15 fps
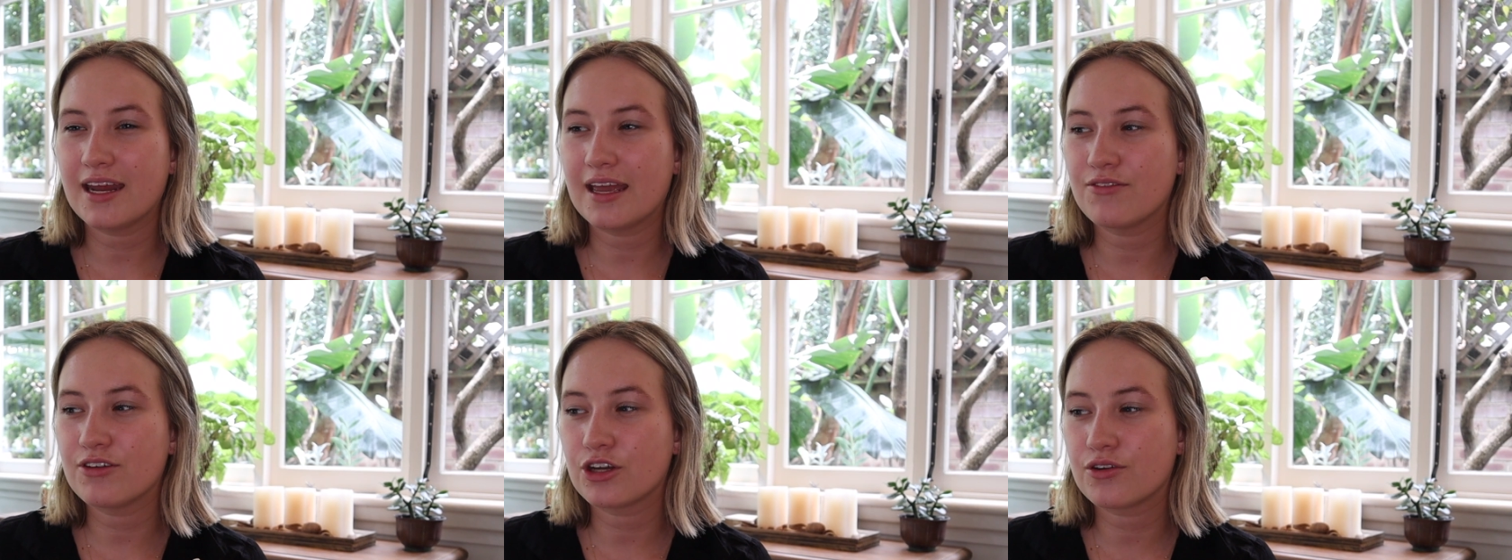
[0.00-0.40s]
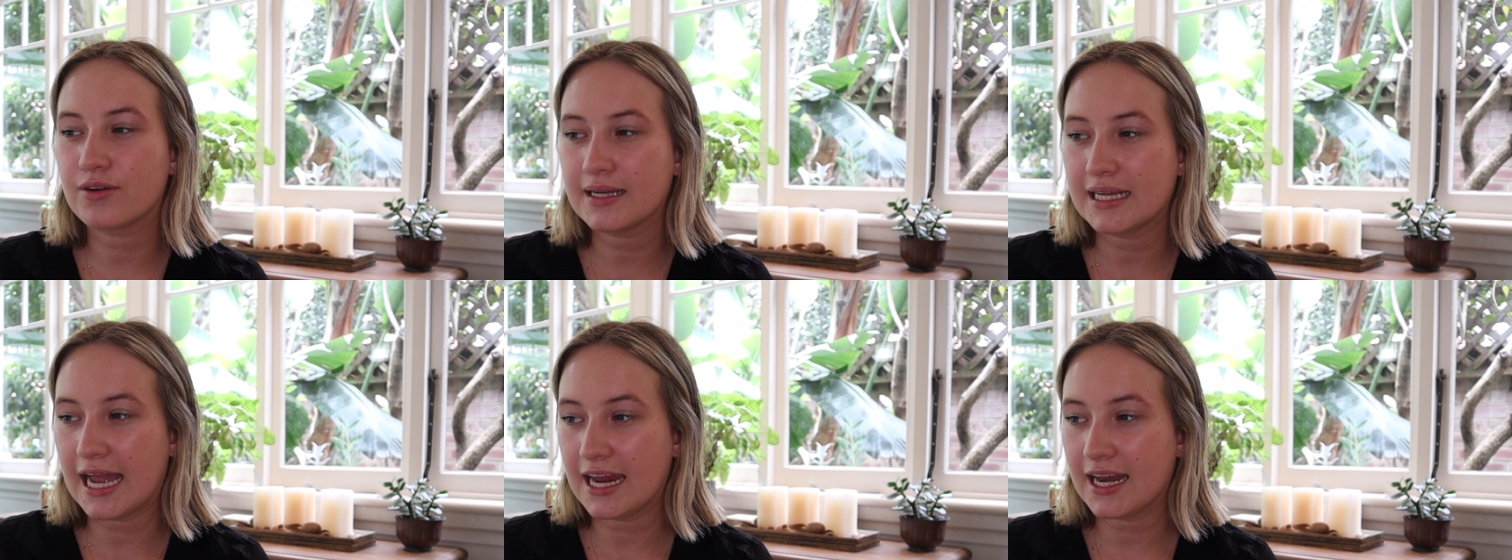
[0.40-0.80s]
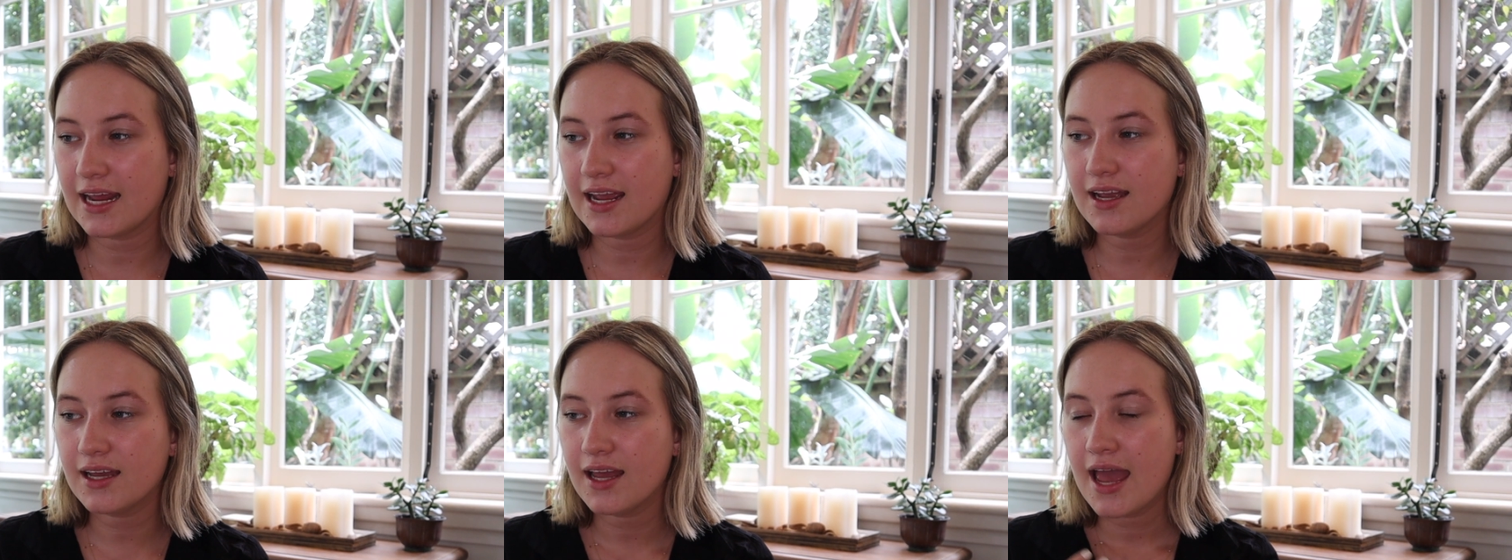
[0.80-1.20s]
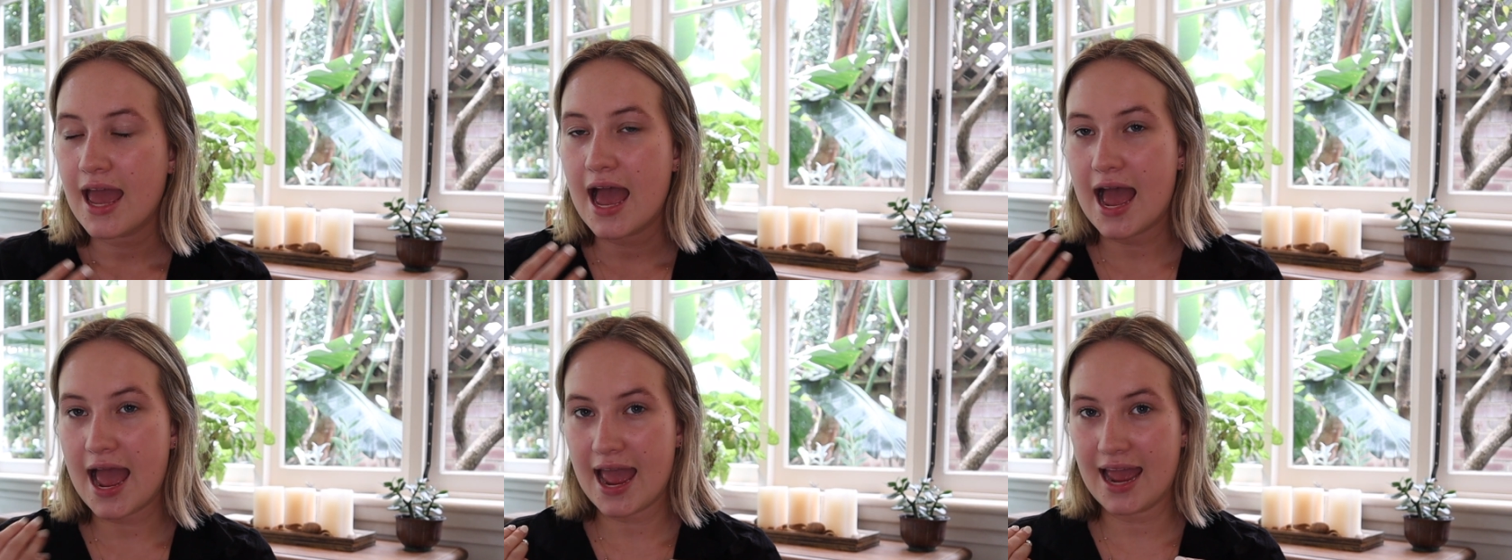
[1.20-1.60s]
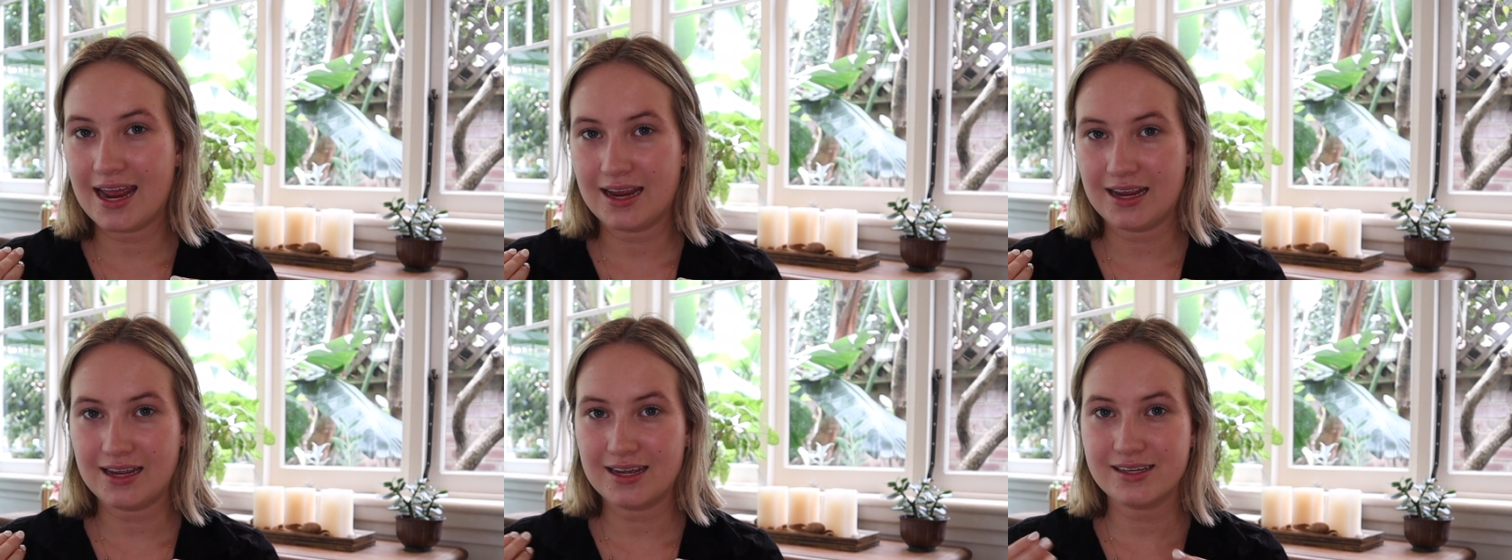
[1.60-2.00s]
at even creating
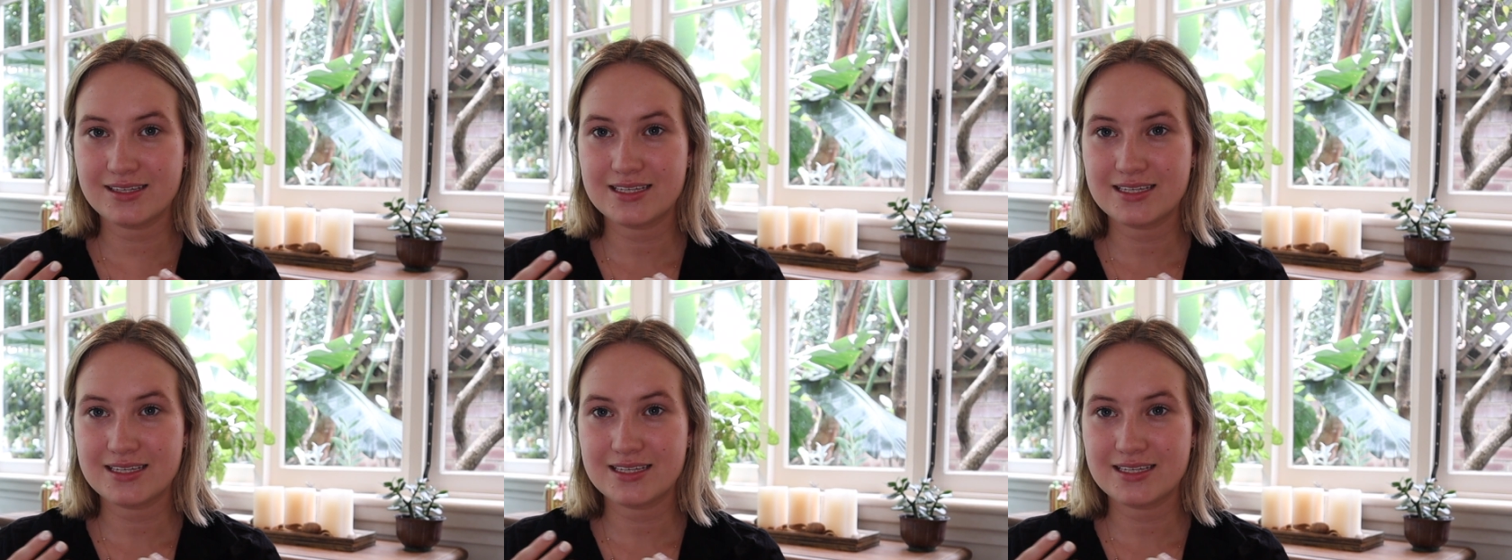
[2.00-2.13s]
a